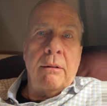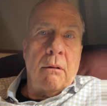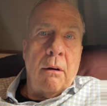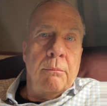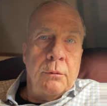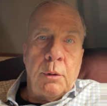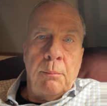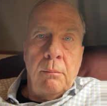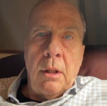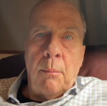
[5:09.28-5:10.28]
there
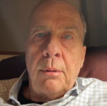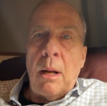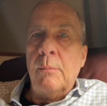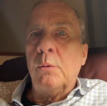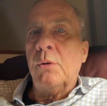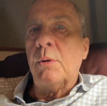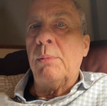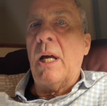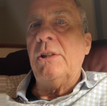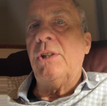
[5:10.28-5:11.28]
are problems with
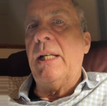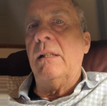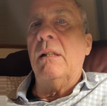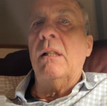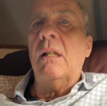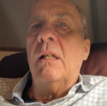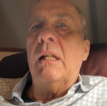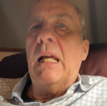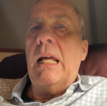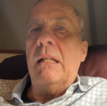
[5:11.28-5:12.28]
supply chain
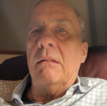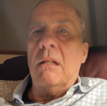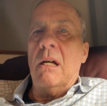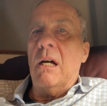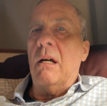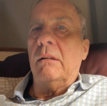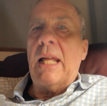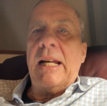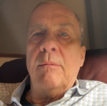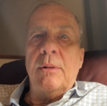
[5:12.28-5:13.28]
and
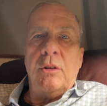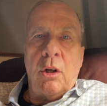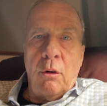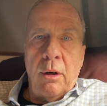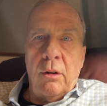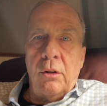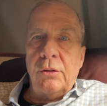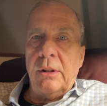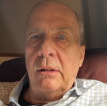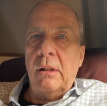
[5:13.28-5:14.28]
lack of
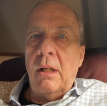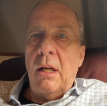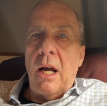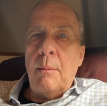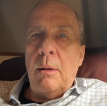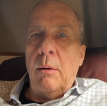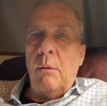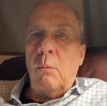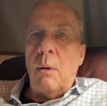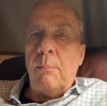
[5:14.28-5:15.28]
materials. And I mean,
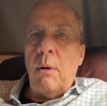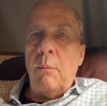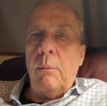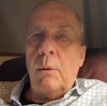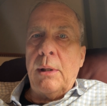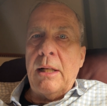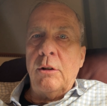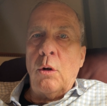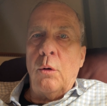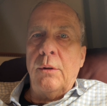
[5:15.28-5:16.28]
at one point we were getting
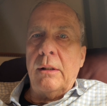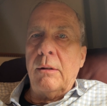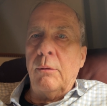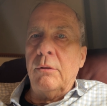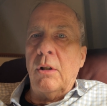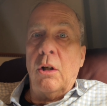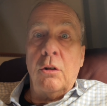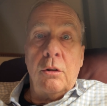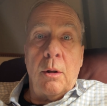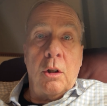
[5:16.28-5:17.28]
told that
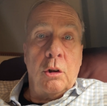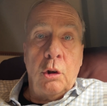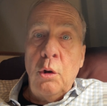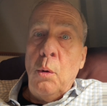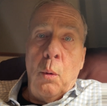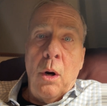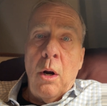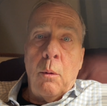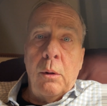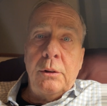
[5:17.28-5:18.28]
the glue
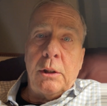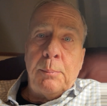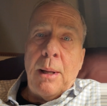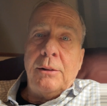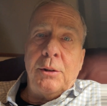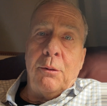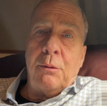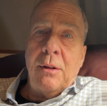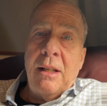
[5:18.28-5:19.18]
was expensive